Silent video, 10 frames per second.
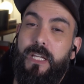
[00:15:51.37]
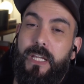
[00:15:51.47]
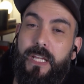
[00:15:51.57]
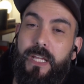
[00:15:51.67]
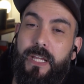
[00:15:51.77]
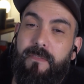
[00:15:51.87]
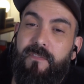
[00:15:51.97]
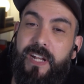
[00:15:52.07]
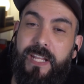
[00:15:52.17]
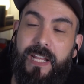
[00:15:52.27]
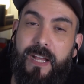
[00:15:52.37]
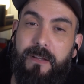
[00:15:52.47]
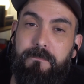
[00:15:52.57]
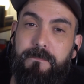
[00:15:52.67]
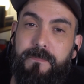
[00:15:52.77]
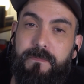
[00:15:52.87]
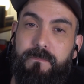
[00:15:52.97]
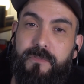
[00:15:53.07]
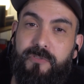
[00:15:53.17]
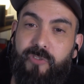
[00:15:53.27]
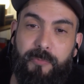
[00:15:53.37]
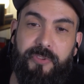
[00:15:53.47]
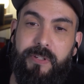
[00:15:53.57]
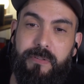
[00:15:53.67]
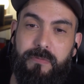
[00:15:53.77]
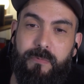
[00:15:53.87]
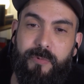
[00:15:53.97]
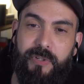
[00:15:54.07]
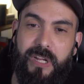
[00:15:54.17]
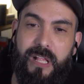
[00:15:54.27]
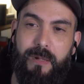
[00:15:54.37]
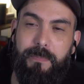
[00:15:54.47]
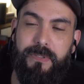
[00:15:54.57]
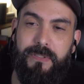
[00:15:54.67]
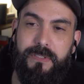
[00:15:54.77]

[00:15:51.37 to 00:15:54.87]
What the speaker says: vanilla something would help?